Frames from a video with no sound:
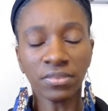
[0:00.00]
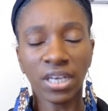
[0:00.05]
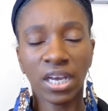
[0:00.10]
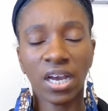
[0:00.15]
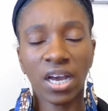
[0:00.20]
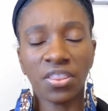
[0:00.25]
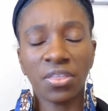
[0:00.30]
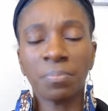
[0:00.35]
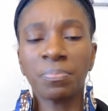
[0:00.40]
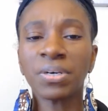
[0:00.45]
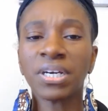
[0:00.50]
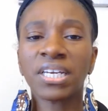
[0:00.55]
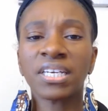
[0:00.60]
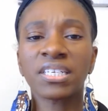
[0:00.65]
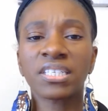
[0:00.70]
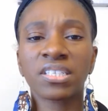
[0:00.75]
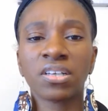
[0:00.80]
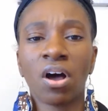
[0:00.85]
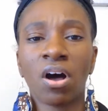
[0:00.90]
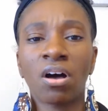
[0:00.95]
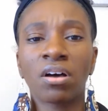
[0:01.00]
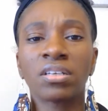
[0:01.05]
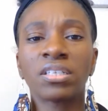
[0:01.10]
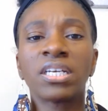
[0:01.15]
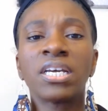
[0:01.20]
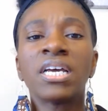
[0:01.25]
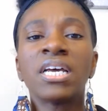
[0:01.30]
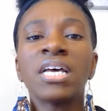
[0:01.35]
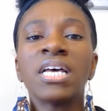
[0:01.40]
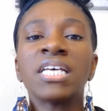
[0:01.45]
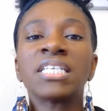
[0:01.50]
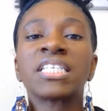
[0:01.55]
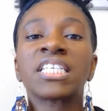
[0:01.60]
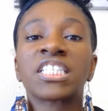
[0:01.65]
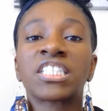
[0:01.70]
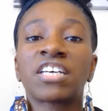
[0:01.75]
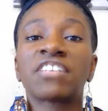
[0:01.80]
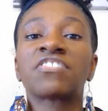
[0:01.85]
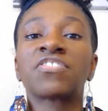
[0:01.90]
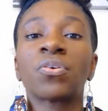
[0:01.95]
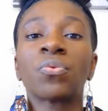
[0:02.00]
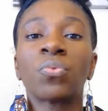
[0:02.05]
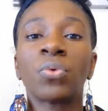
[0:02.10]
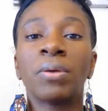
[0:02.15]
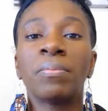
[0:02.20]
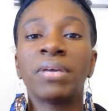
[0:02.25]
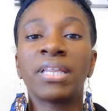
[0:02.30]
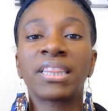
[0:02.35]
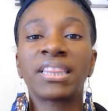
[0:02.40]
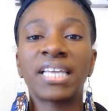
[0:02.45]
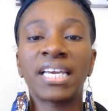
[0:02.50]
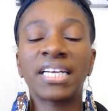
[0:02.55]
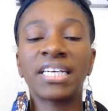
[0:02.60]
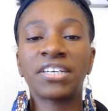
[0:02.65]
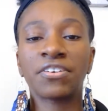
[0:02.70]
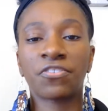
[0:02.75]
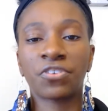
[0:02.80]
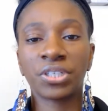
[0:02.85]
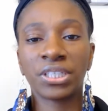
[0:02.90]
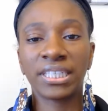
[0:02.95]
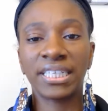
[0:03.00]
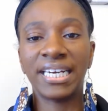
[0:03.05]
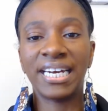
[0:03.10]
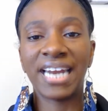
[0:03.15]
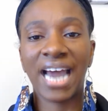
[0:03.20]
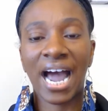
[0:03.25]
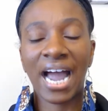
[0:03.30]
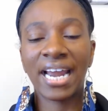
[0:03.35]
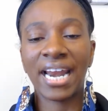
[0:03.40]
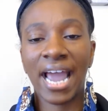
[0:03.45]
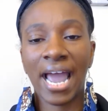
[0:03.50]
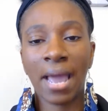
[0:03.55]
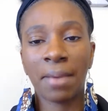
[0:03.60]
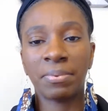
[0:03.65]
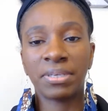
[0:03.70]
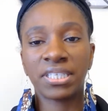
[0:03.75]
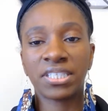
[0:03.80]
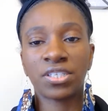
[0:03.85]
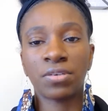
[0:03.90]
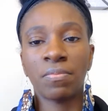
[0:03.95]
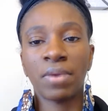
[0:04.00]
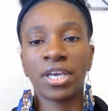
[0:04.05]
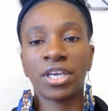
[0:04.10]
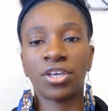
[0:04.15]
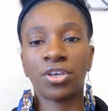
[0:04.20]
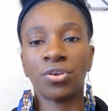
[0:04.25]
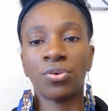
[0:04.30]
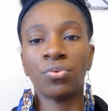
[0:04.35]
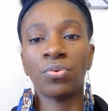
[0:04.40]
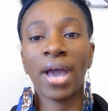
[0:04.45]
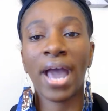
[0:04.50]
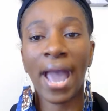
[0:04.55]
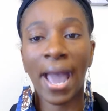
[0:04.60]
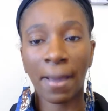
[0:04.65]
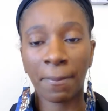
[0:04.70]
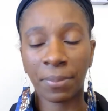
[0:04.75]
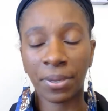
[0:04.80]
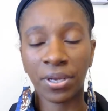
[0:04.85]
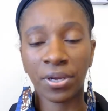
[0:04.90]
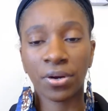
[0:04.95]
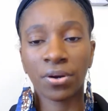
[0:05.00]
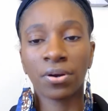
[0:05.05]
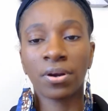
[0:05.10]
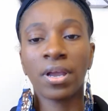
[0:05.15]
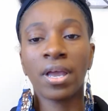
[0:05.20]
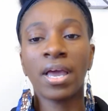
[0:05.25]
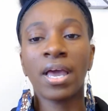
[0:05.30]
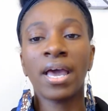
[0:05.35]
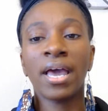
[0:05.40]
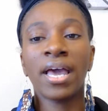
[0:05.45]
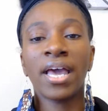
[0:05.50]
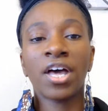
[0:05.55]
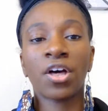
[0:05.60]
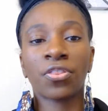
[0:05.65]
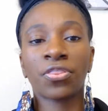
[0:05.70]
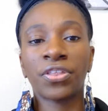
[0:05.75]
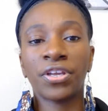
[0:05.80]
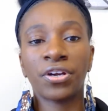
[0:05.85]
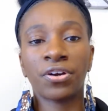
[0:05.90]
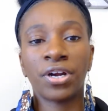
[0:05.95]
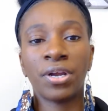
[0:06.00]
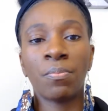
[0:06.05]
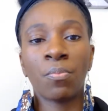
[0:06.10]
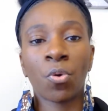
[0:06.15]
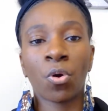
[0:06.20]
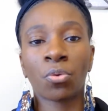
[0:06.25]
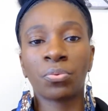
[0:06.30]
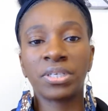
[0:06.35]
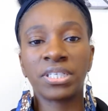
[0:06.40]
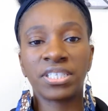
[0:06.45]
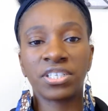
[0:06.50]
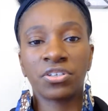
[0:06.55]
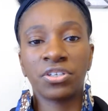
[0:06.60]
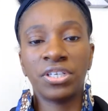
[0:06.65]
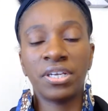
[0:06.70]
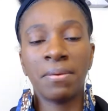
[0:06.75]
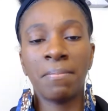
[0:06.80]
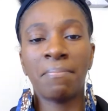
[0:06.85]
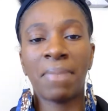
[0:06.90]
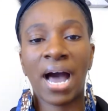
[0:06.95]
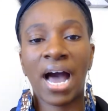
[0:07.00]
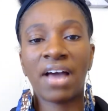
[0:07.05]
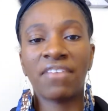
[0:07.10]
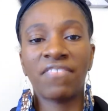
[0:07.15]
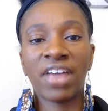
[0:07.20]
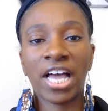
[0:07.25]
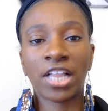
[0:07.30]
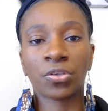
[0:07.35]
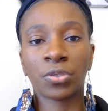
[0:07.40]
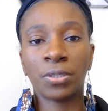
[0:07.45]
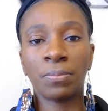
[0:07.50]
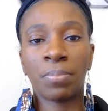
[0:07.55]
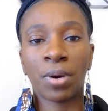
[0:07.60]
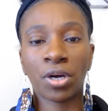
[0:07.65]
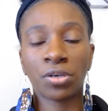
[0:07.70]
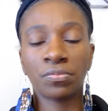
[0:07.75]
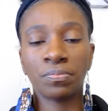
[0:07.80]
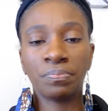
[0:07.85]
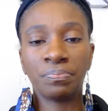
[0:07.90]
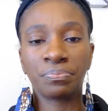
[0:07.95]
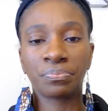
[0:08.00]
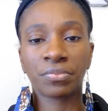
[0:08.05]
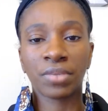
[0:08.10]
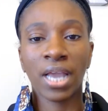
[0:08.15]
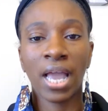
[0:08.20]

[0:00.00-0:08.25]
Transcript: The book is called Successful Women Think Differently: 9 Habits to Make You Happier, Healthier, and More Resilient by Valerie Burton.